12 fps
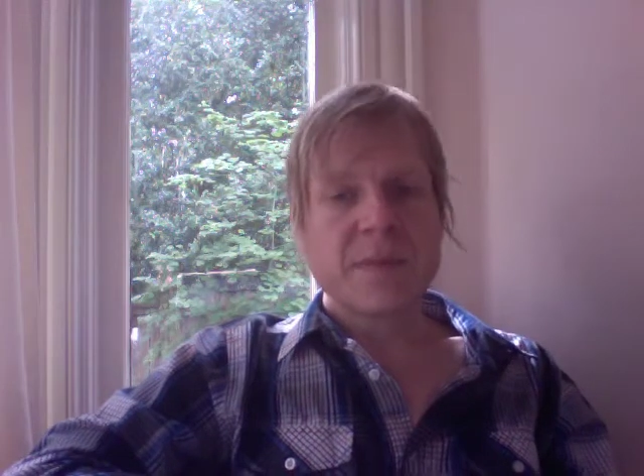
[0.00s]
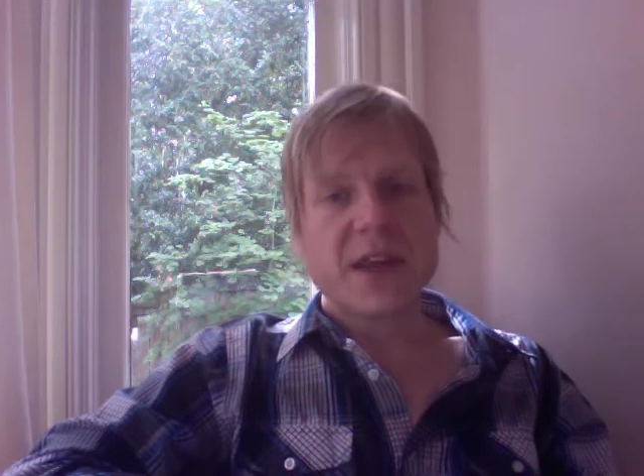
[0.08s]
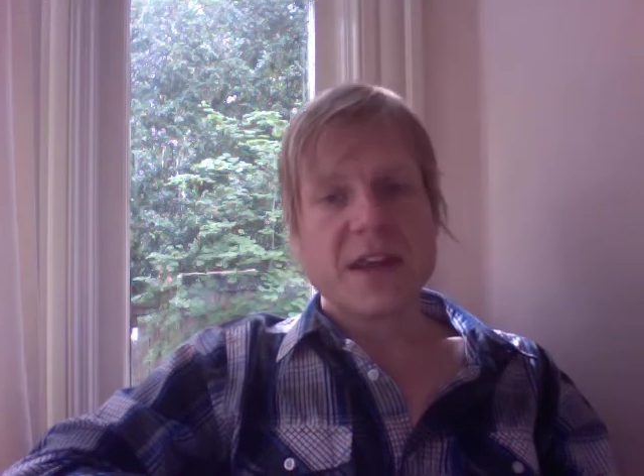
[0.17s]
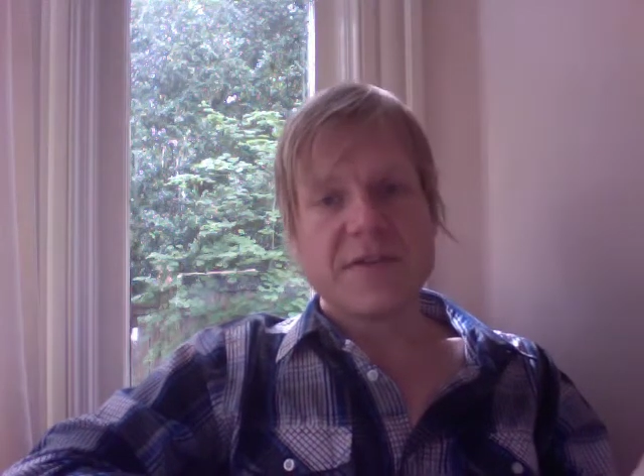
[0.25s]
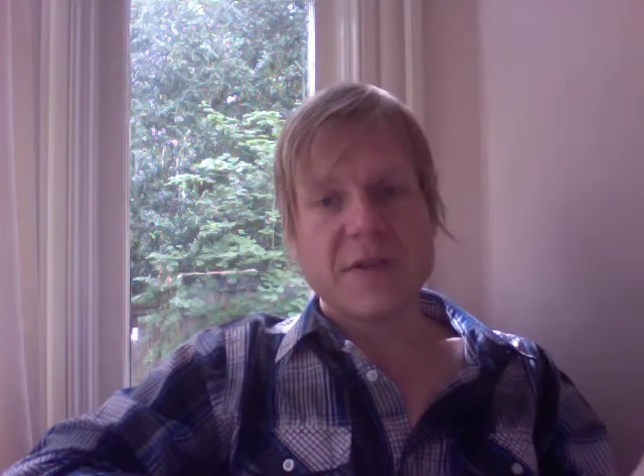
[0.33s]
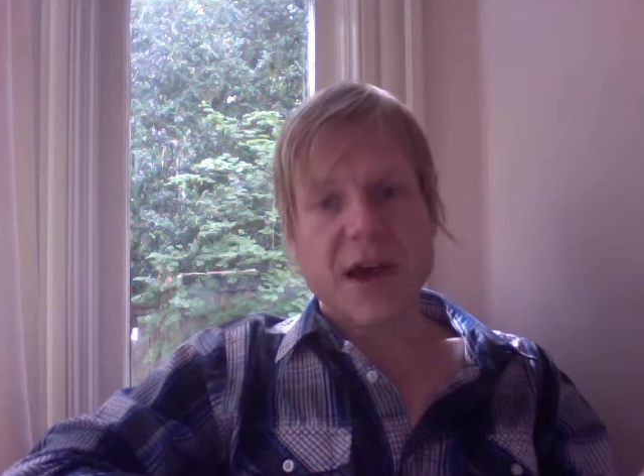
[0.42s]

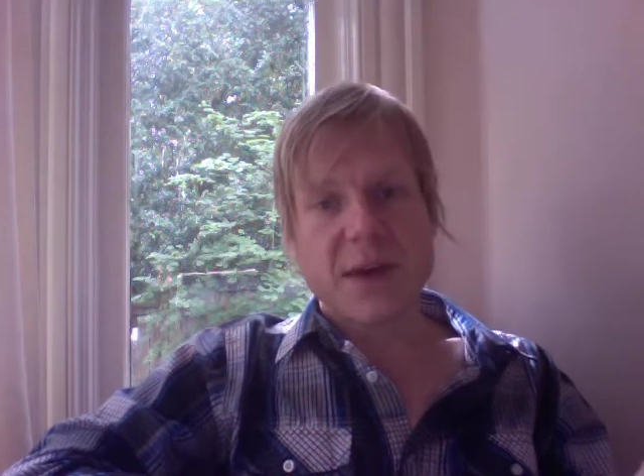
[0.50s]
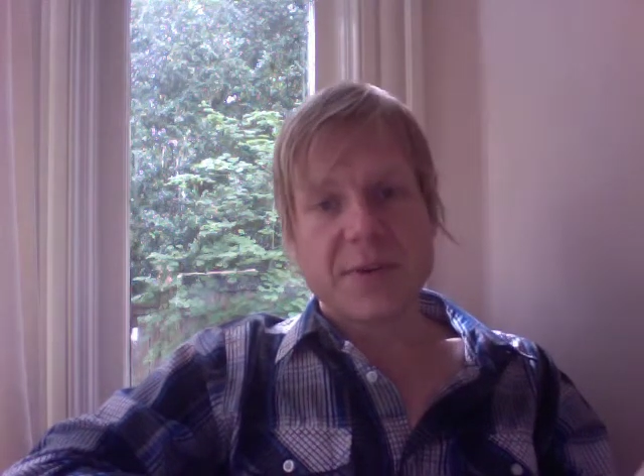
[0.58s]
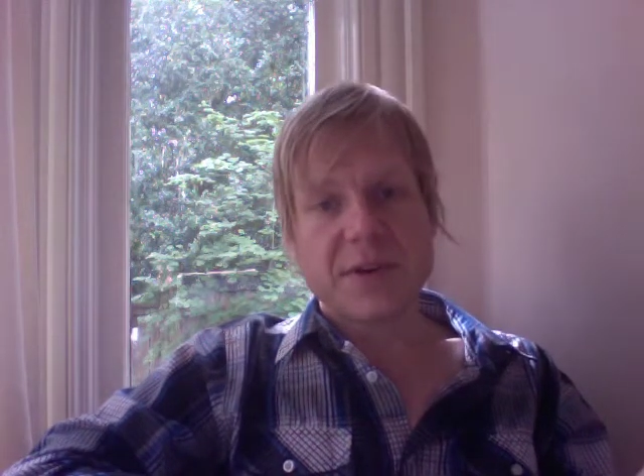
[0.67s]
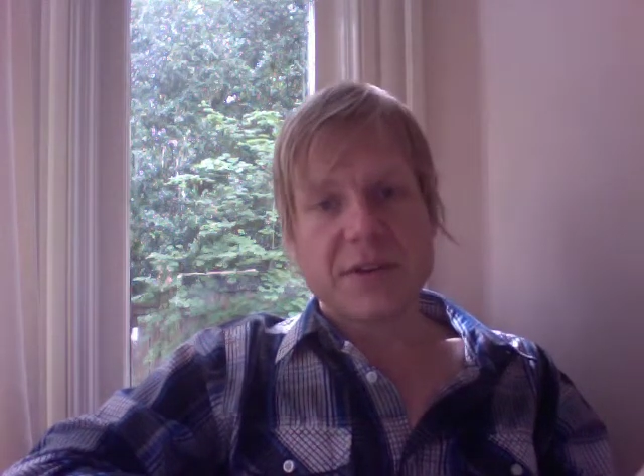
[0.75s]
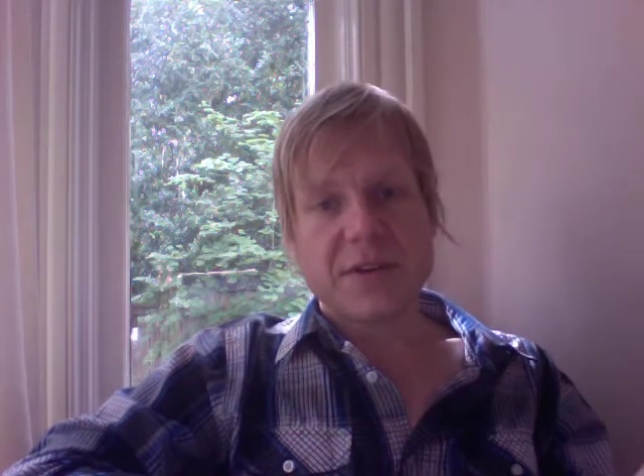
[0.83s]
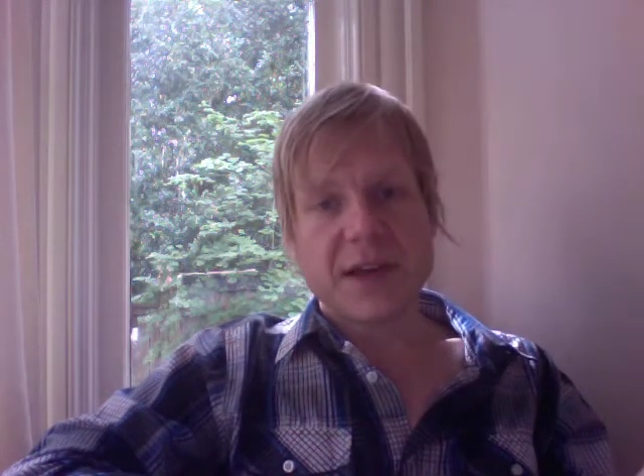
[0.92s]
and if you
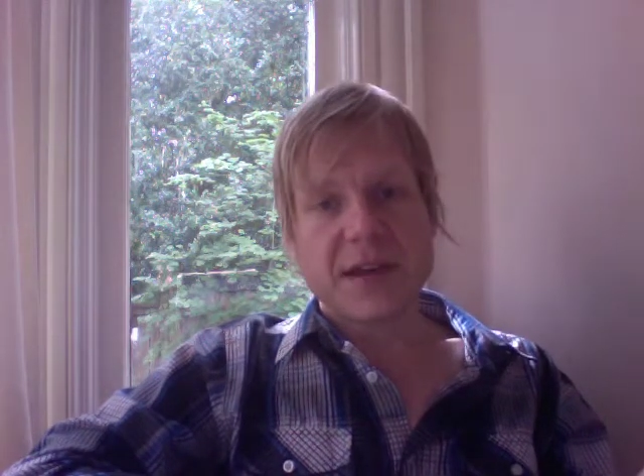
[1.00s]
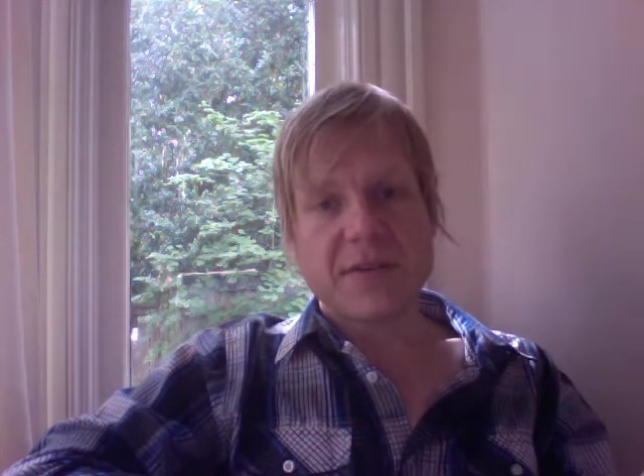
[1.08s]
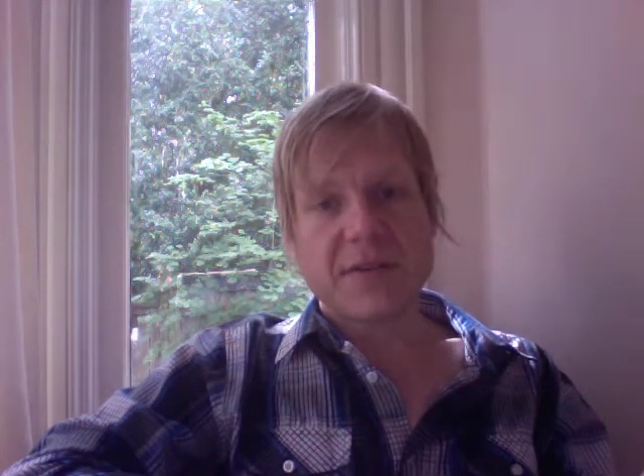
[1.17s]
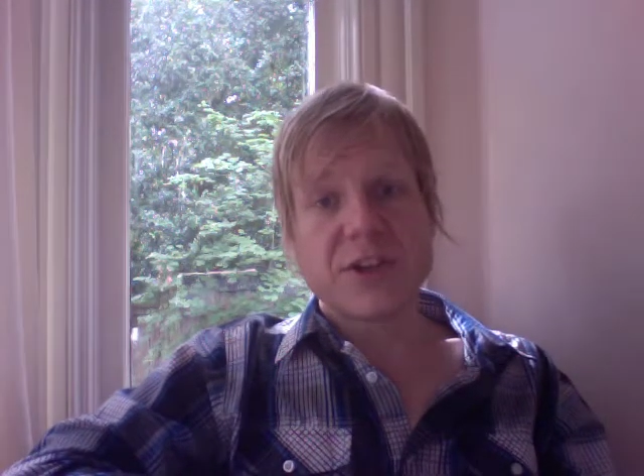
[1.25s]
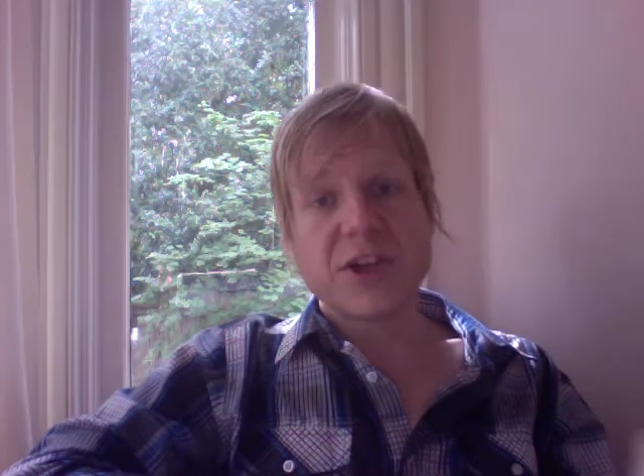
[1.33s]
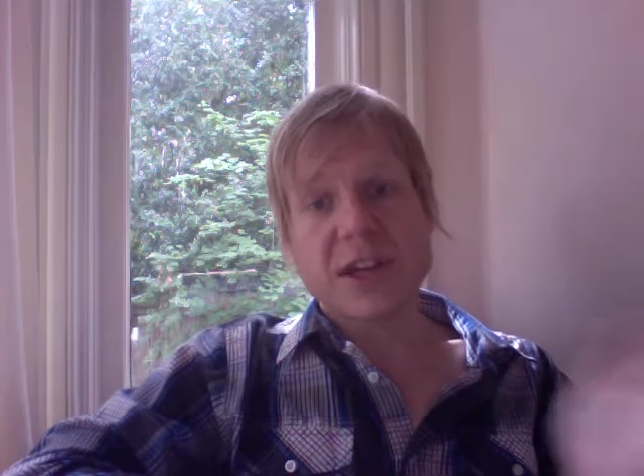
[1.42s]
happen to
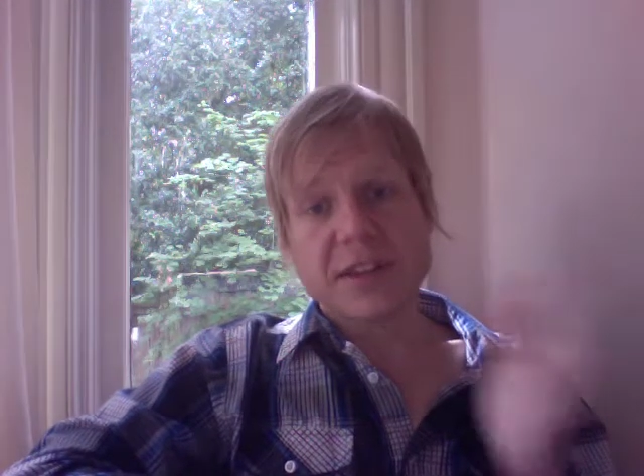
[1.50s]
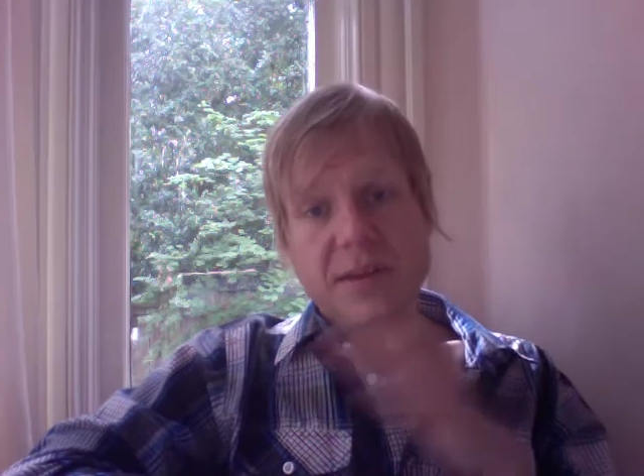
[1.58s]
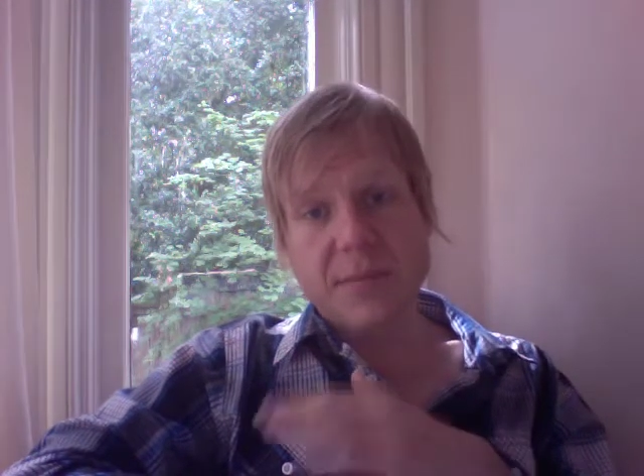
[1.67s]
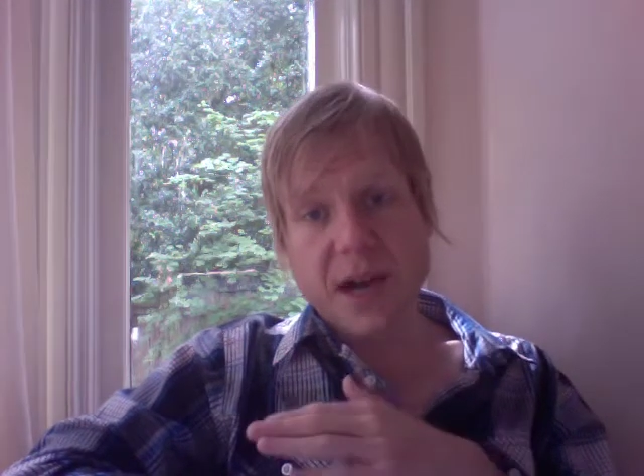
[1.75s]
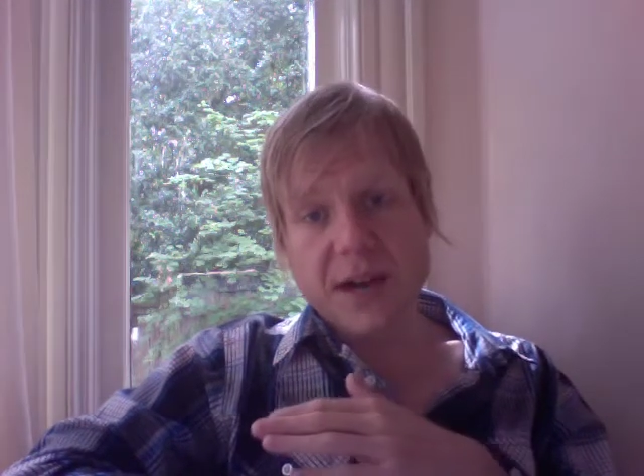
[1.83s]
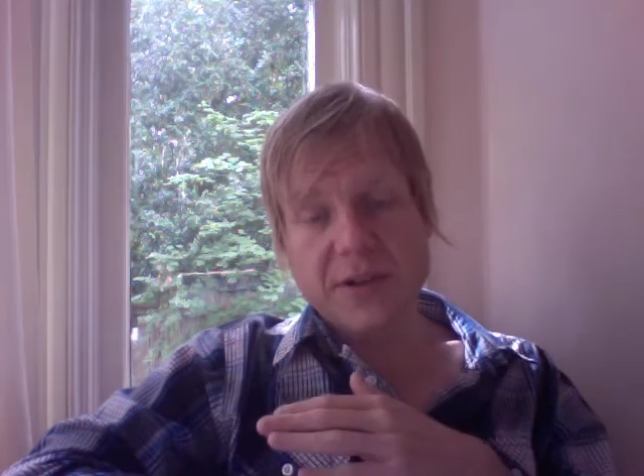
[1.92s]
get
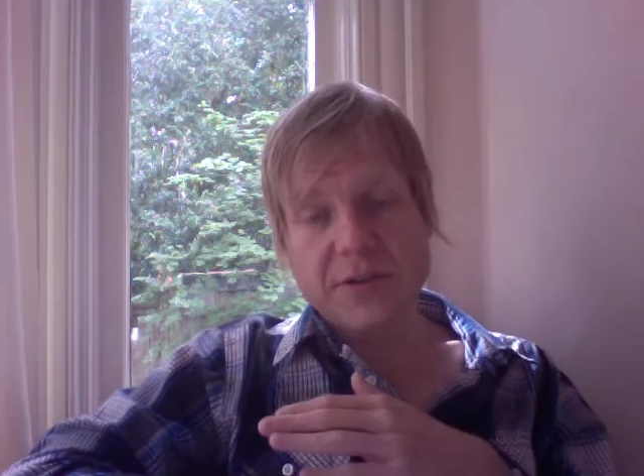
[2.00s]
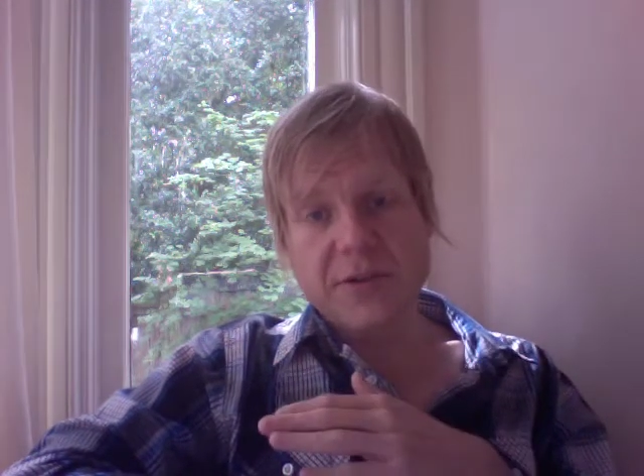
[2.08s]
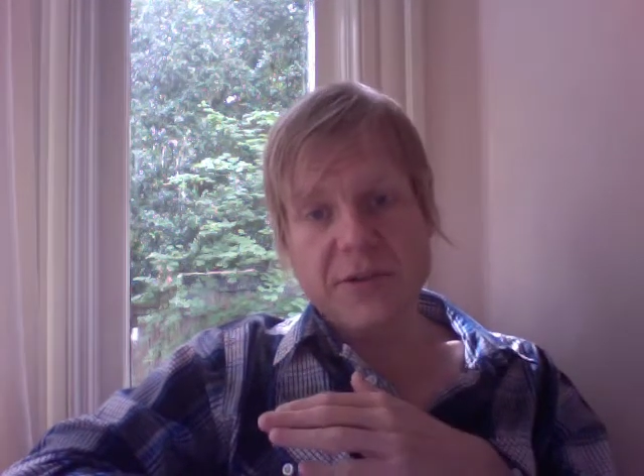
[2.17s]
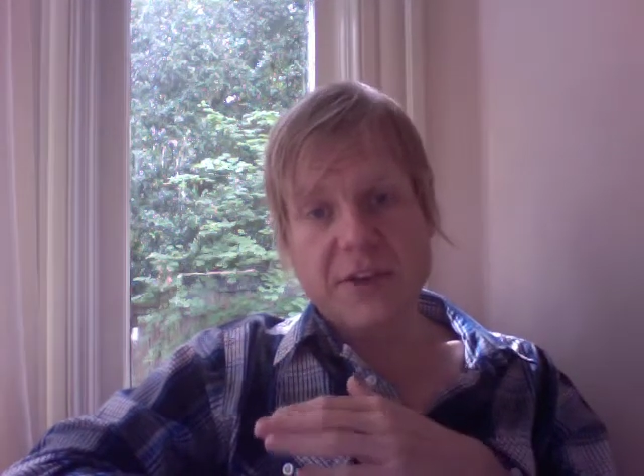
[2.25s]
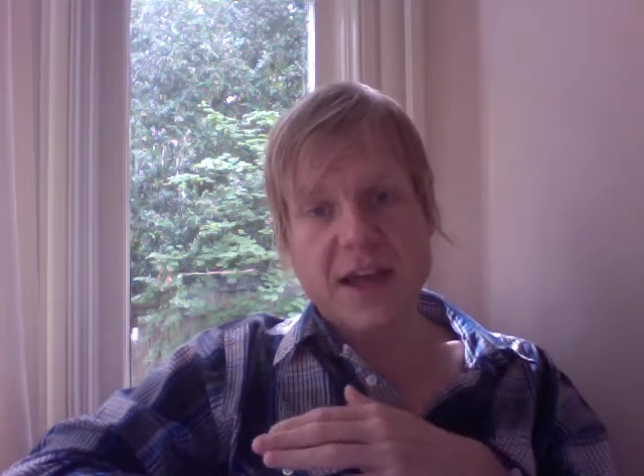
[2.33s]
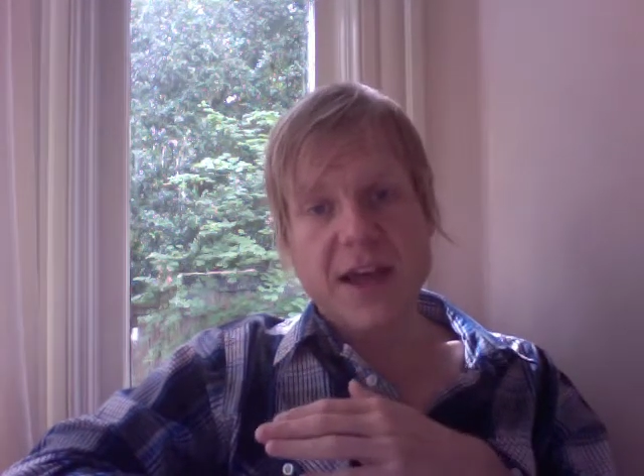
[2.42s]
rejected by your
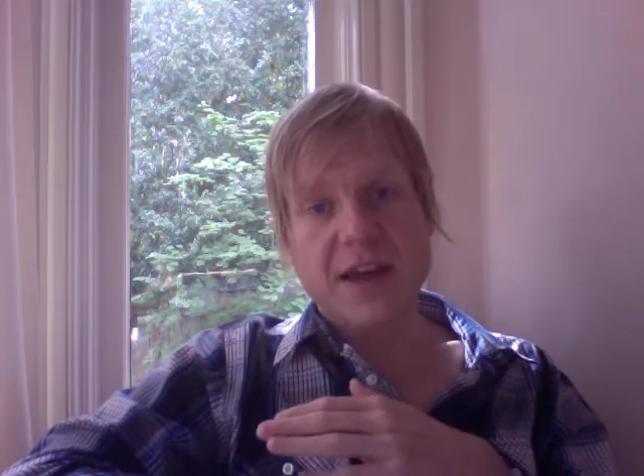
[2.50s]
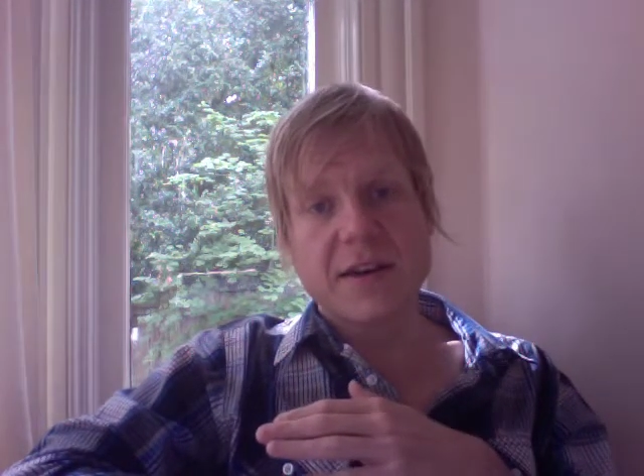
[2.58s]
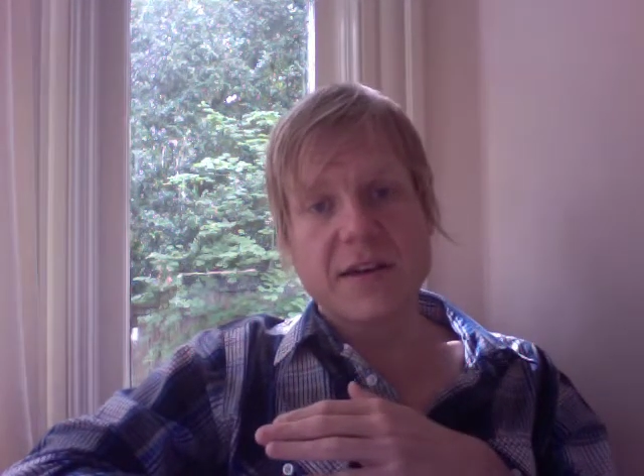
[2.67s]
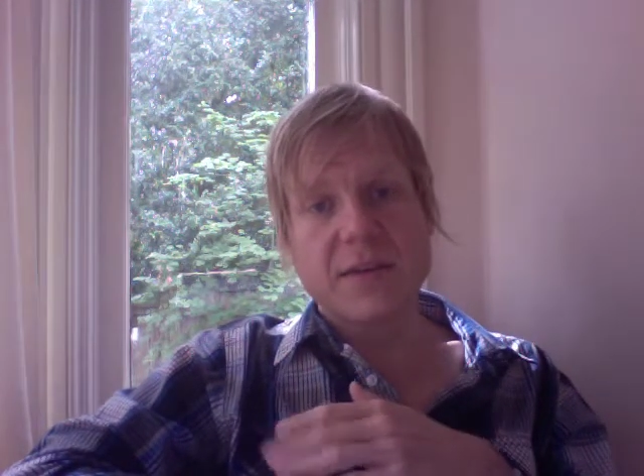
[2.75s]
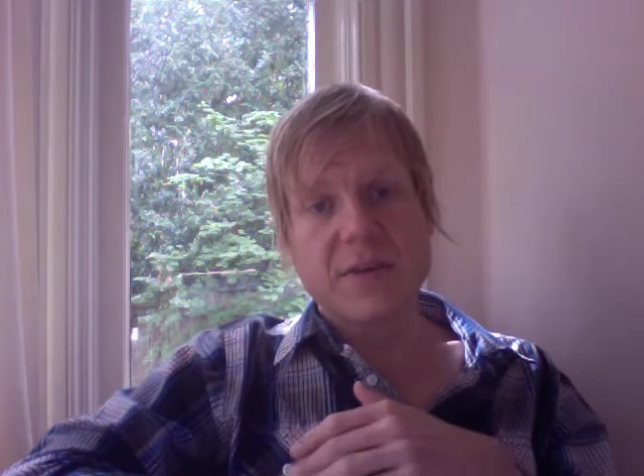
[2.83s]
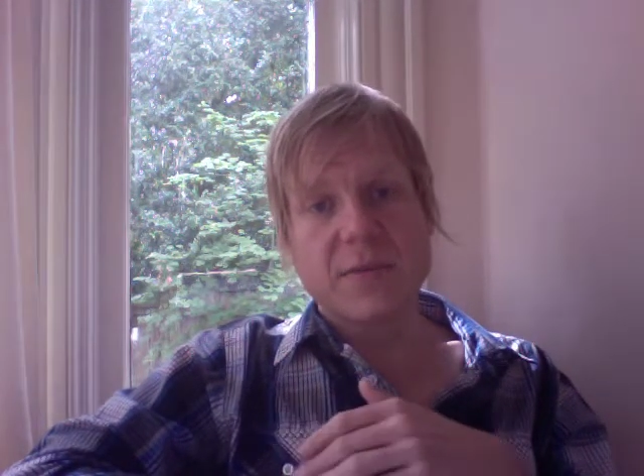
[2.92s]
clan